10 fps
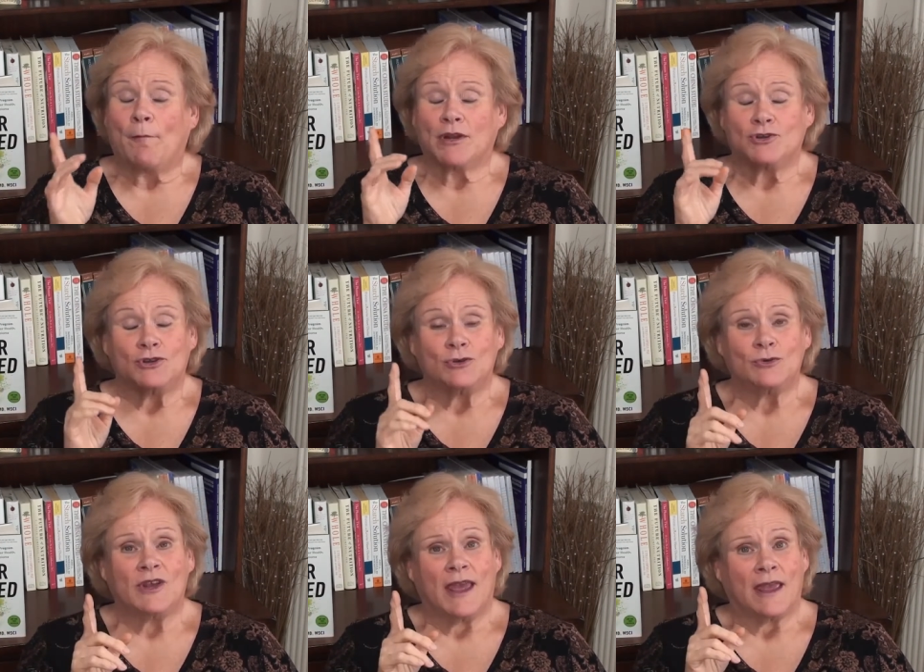But
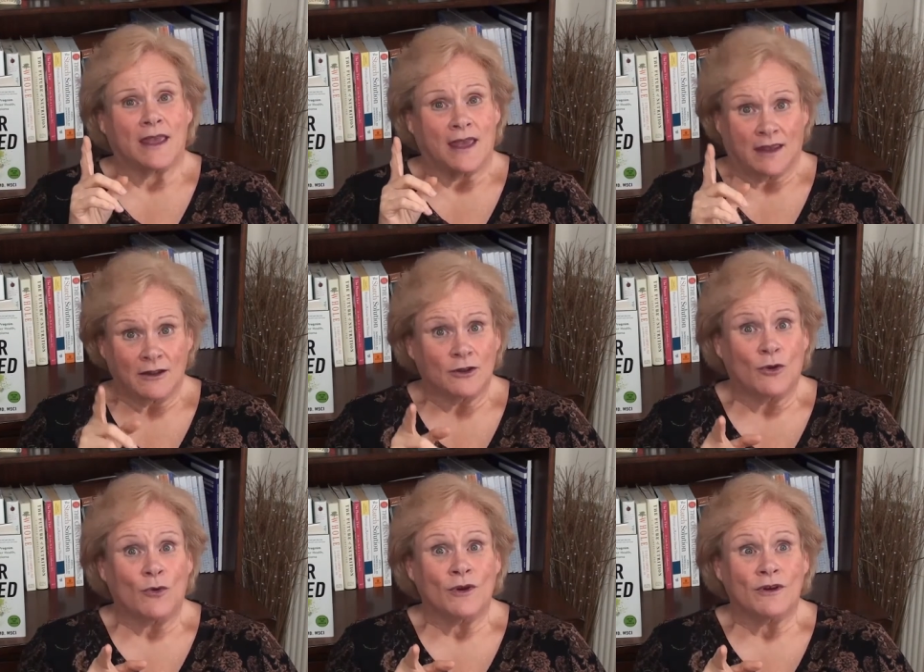you take kettle
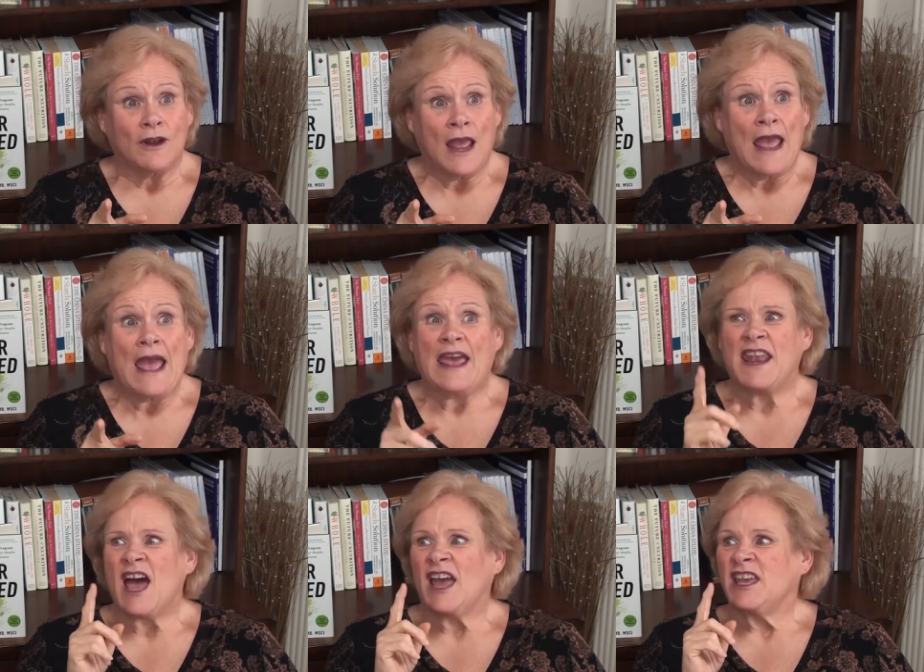corn
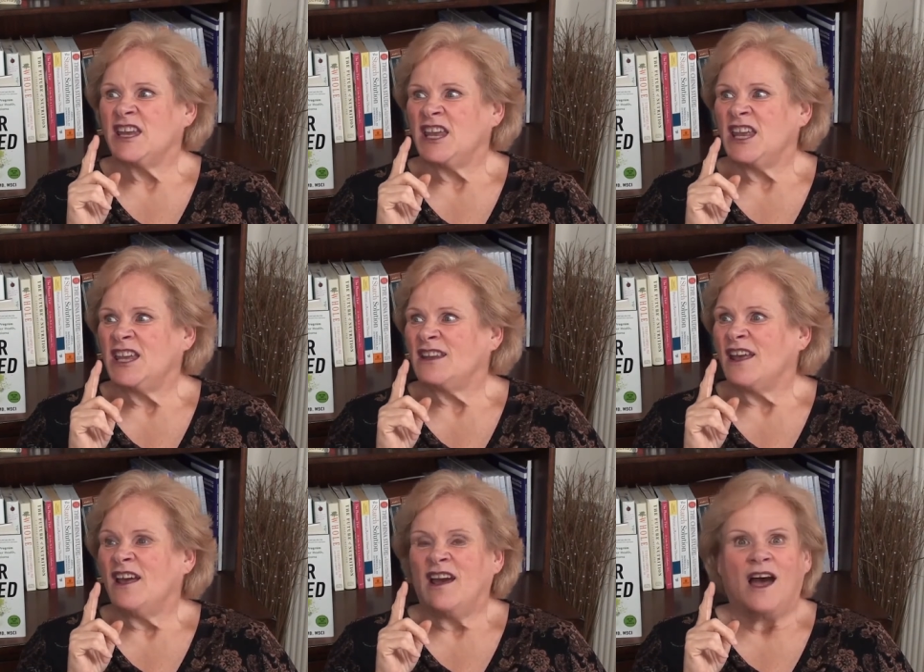and I could eat
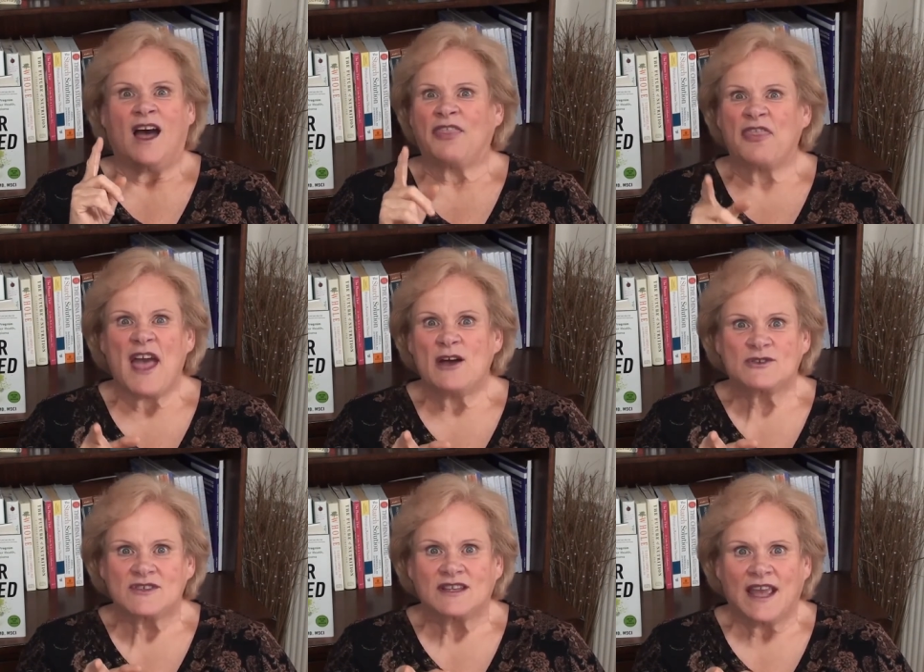a
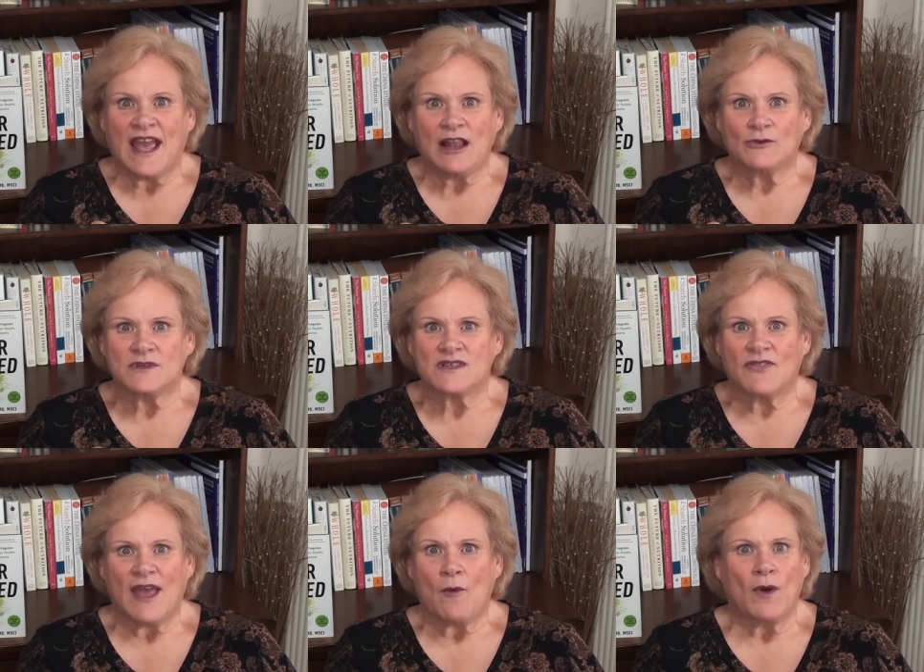thousand calories
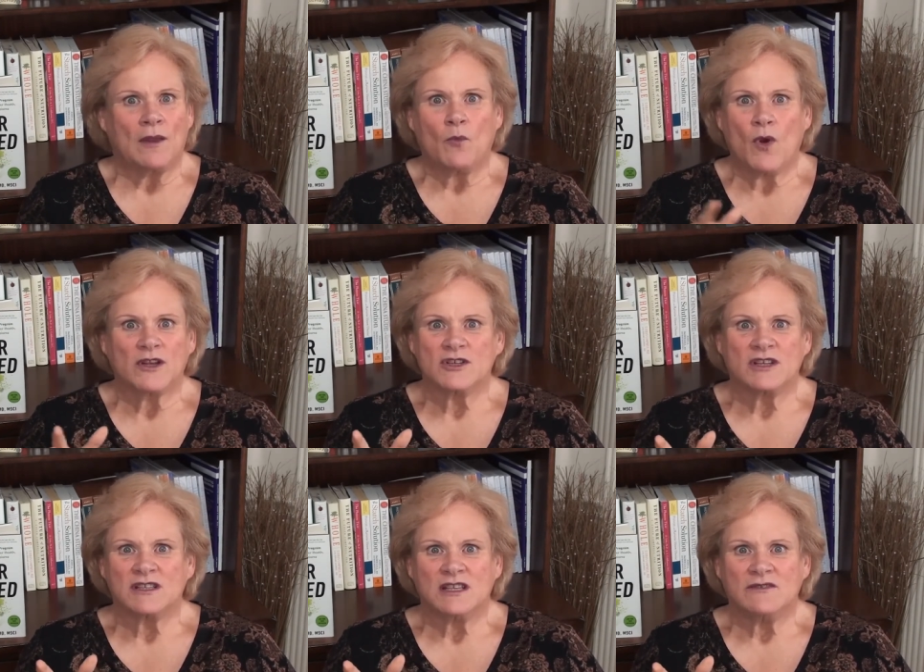of that while I'm
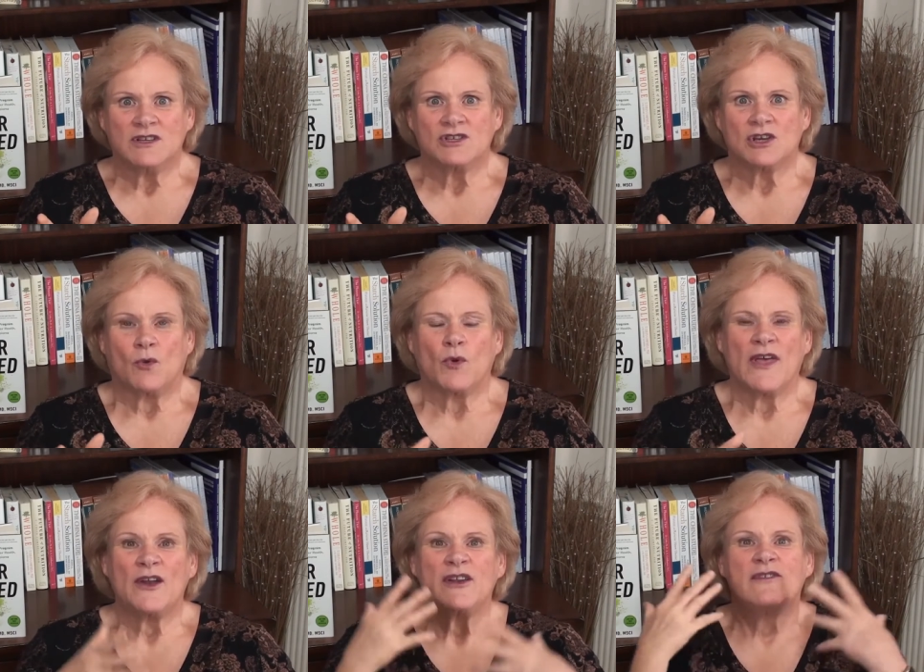watching a TV show
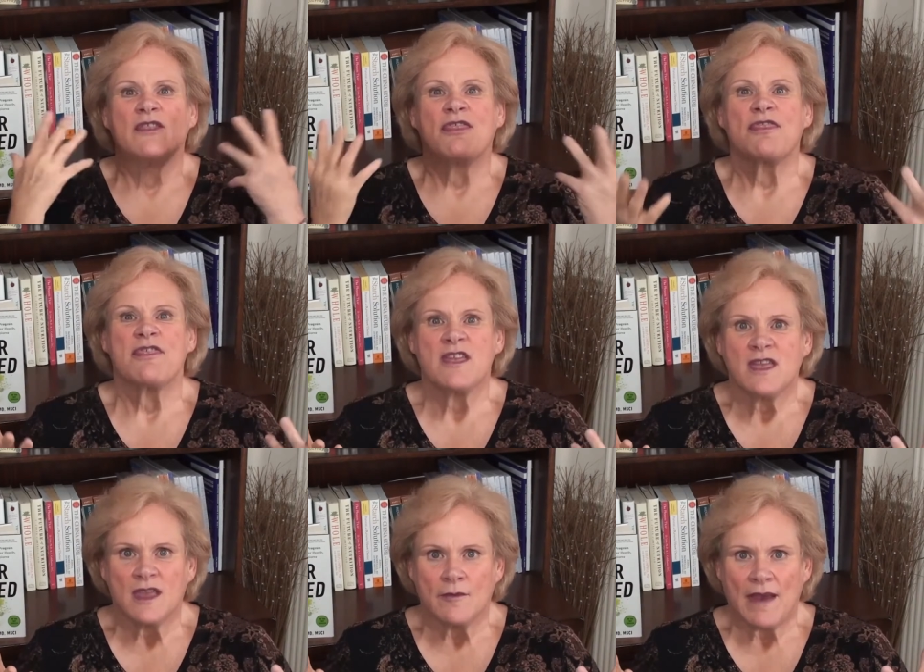without even
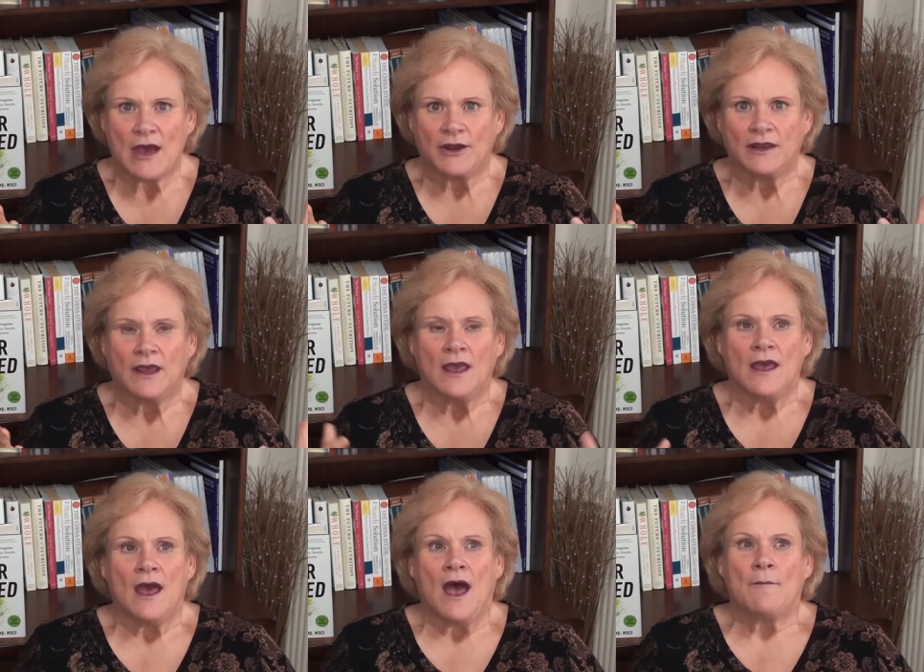thinking about it
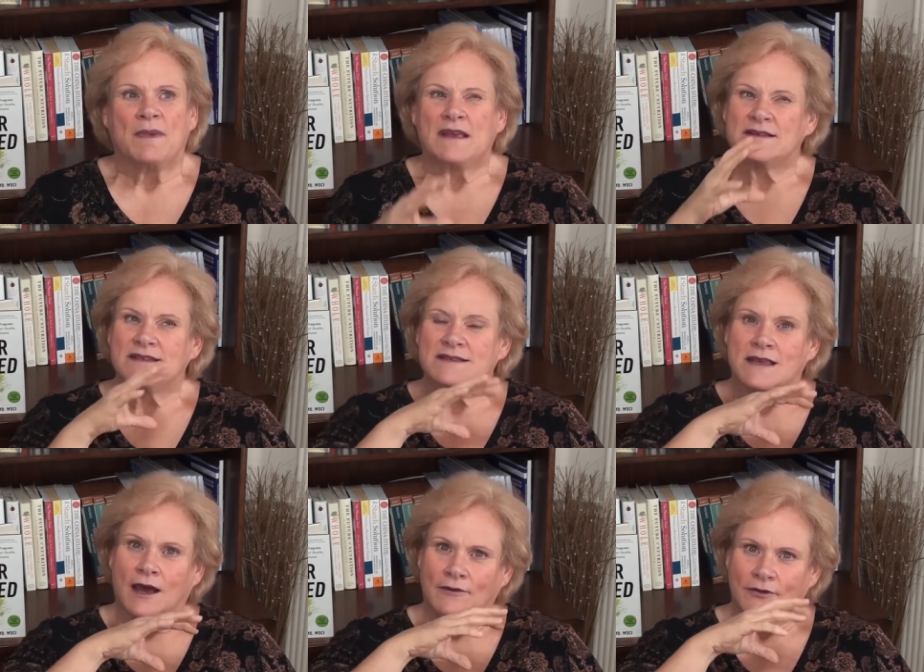because it's
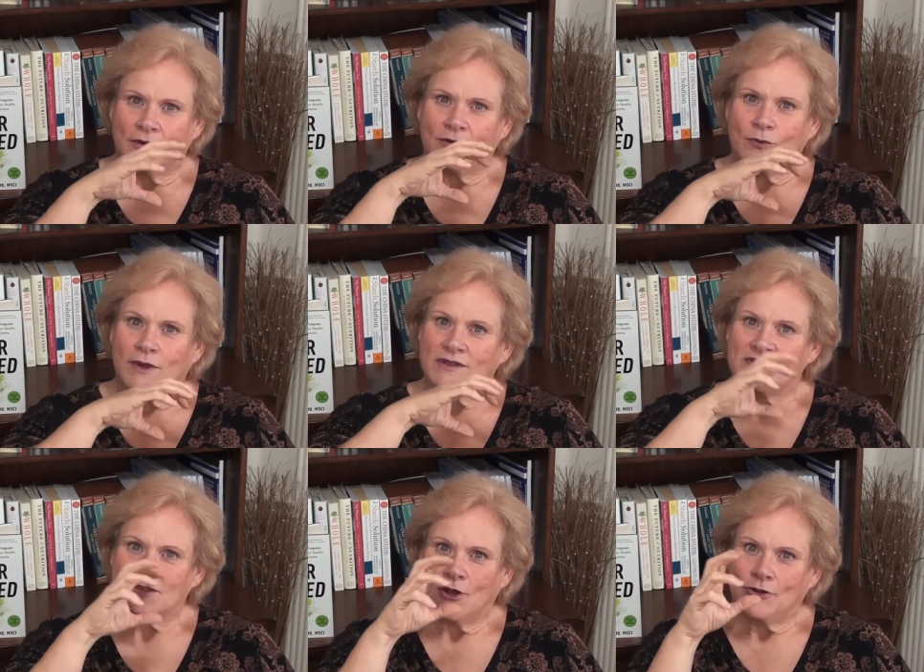covered with
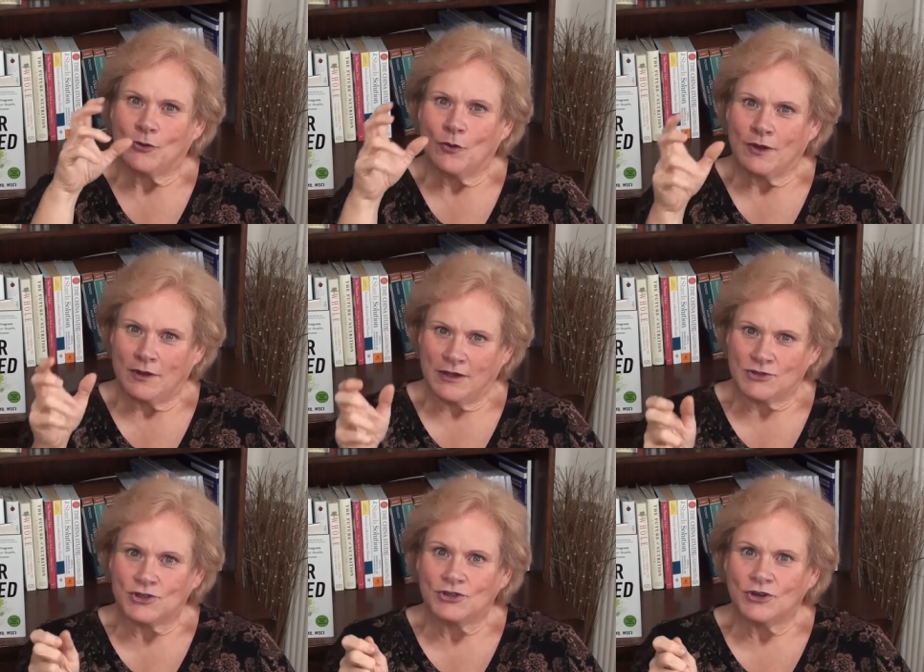salt, oil,
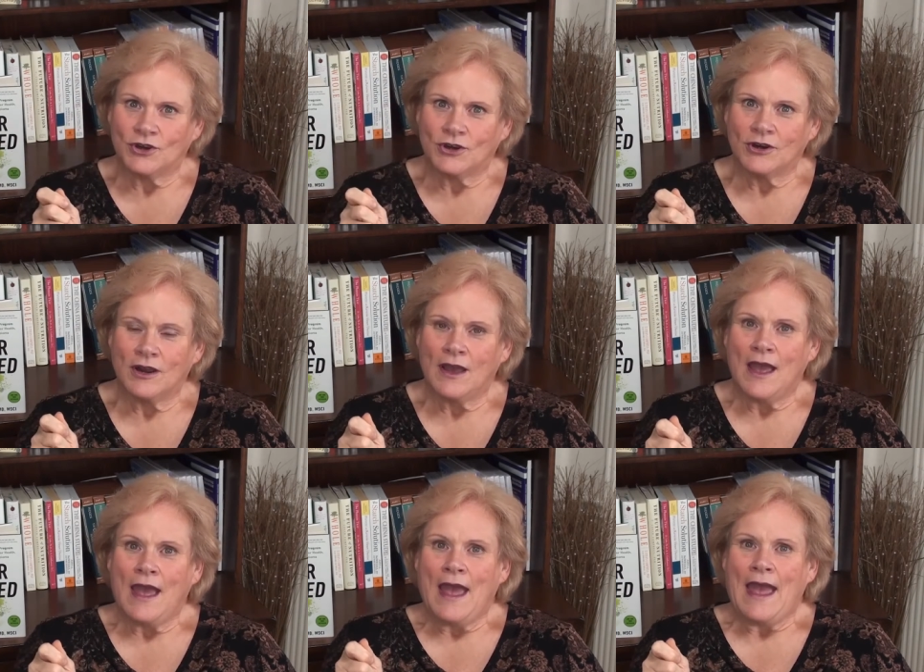and sugar,
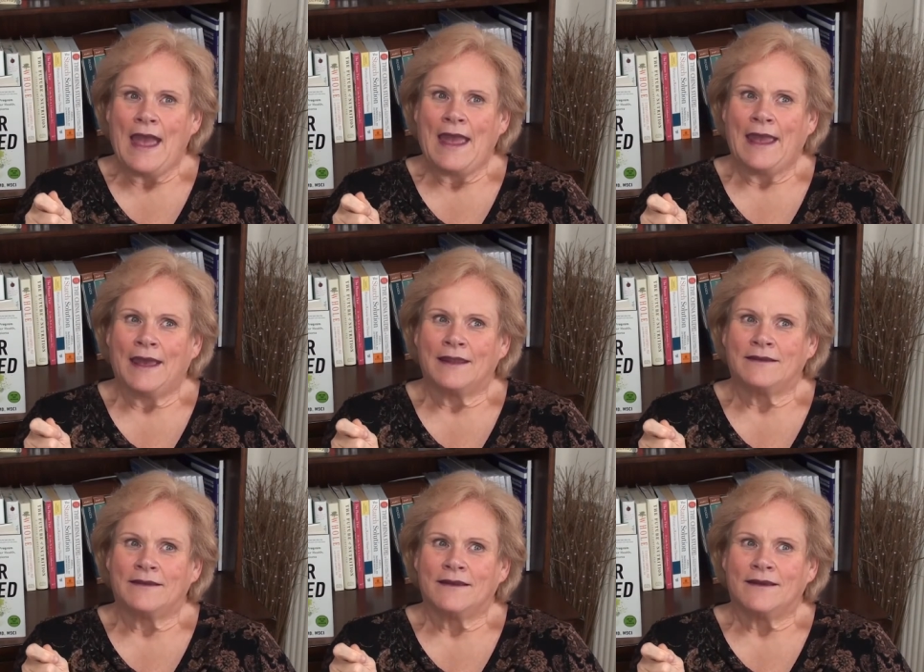
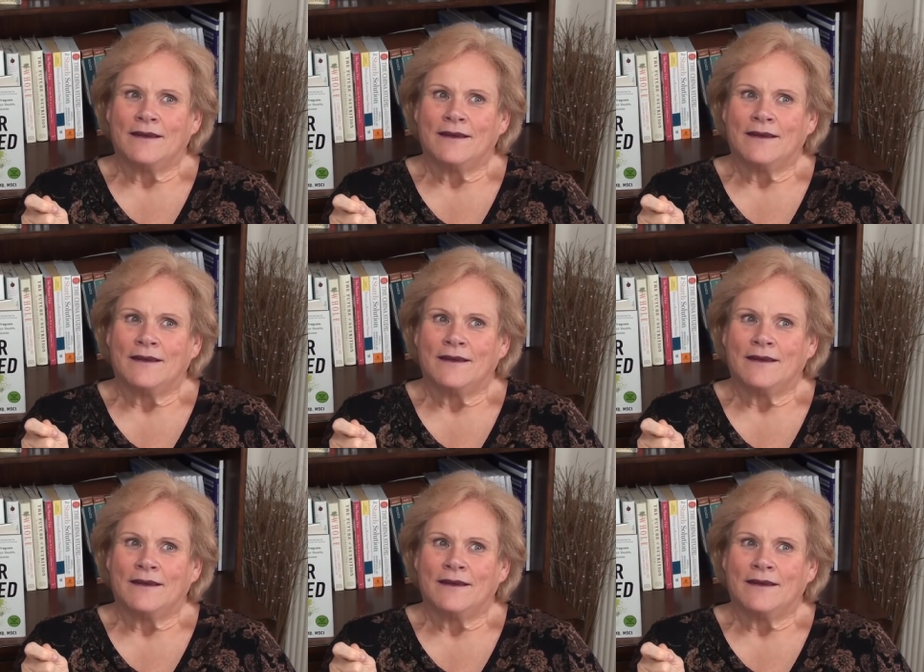and